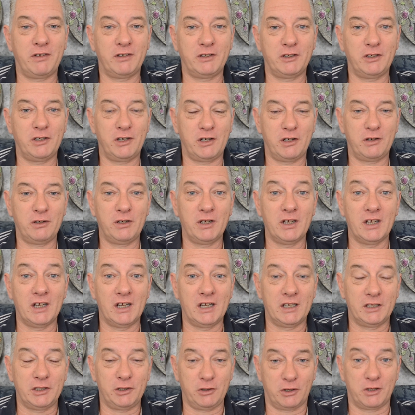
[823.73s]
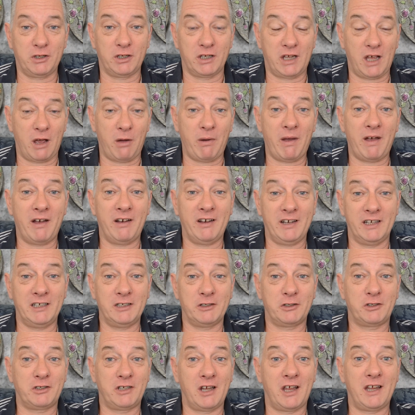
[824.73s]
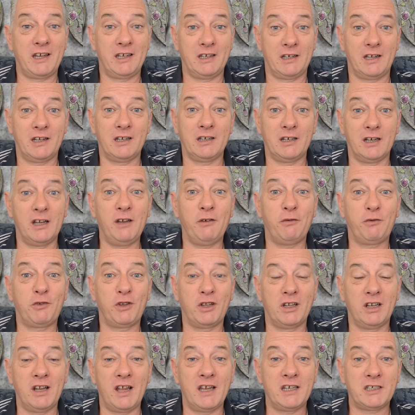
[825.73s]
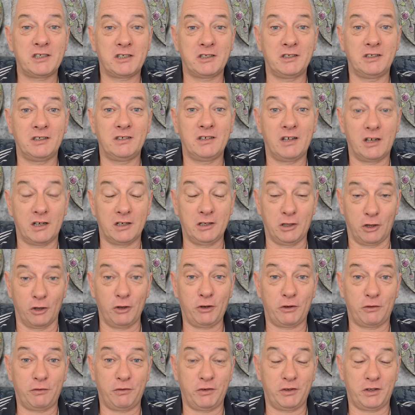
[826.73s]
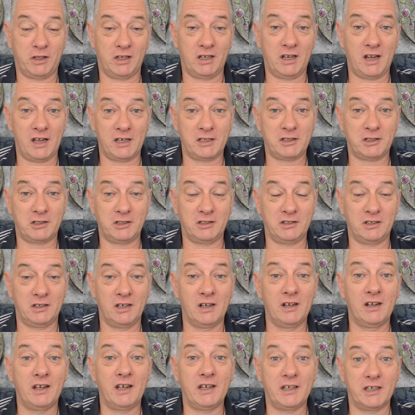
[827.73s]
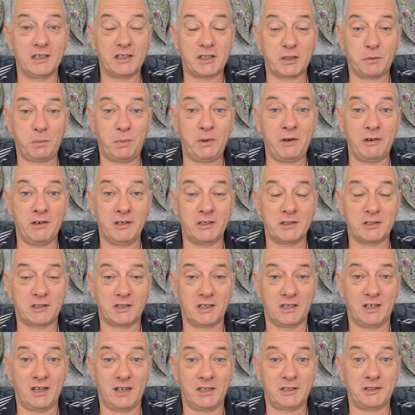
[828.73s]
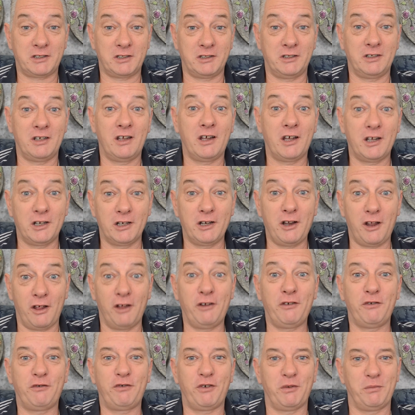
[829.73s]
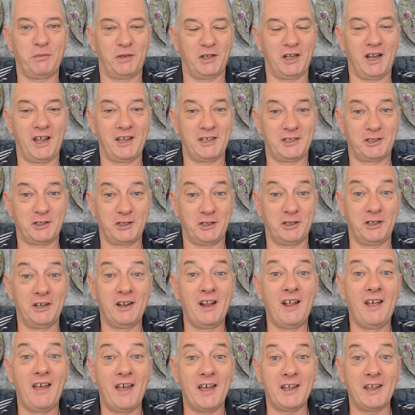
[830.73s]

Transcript: And you know, you can go out each day and live the lesson and look for the lesson and experience the lesson and learn from the lesson